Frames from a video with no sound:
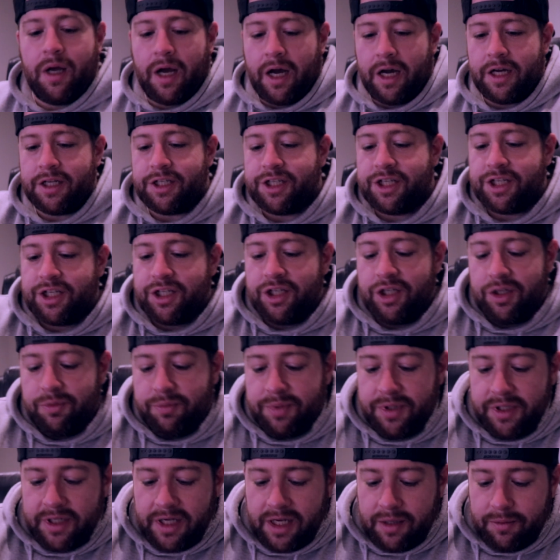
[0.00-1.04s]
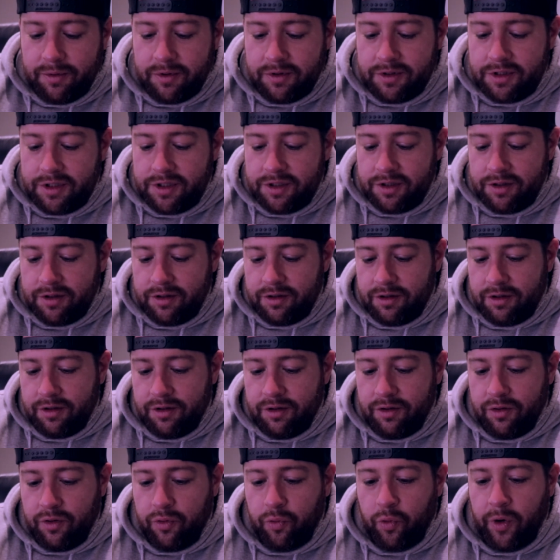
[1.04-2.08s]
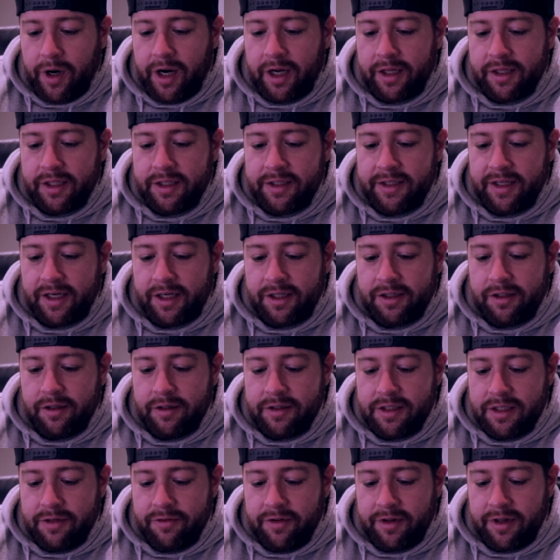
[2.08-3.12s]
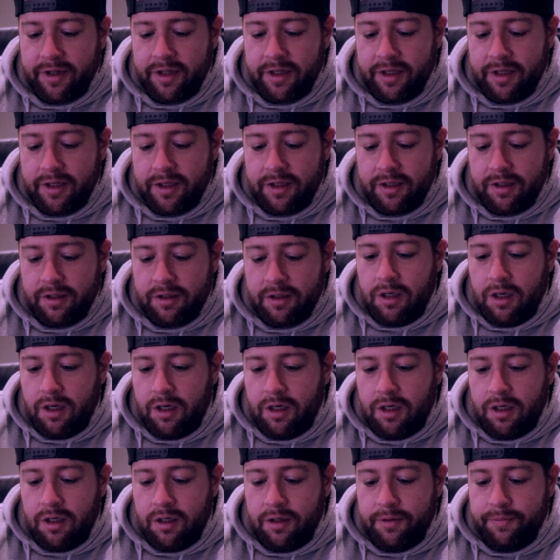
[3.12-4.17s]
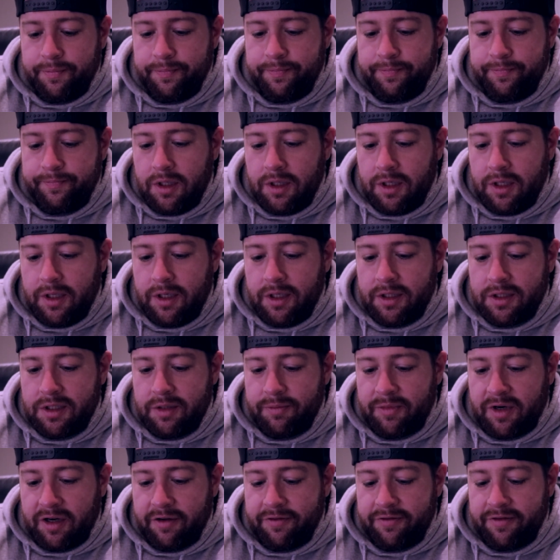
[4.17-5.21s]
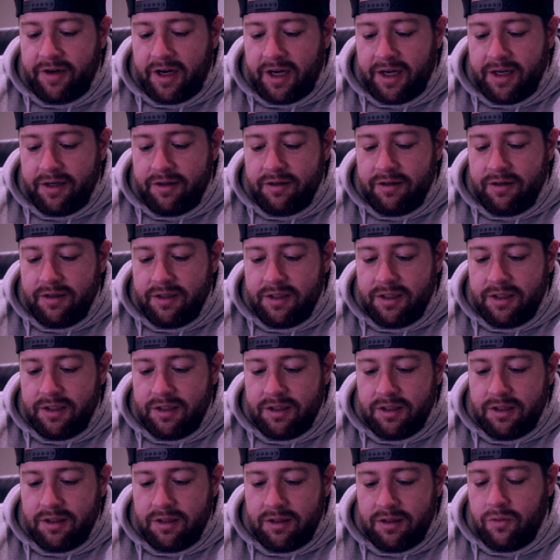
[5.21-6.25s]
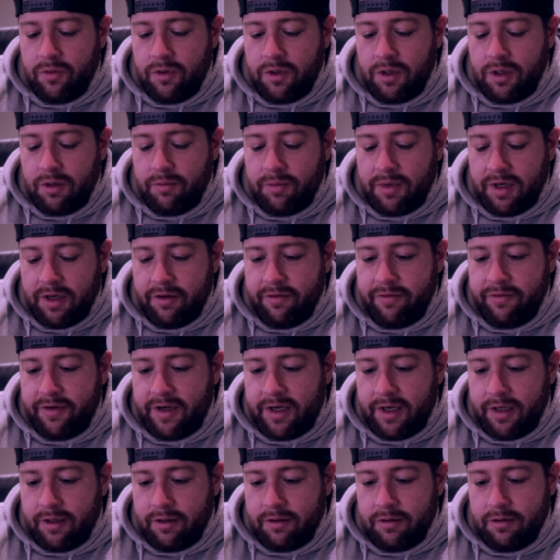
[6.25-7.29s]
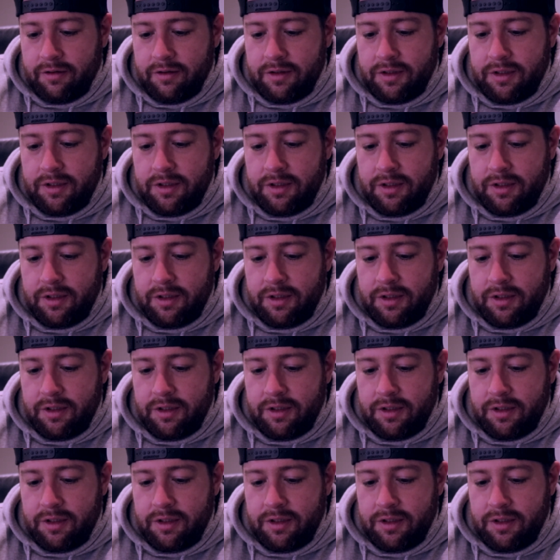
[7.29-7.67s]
I should be able to, while it downloads everything, you get into my files. Where are my files?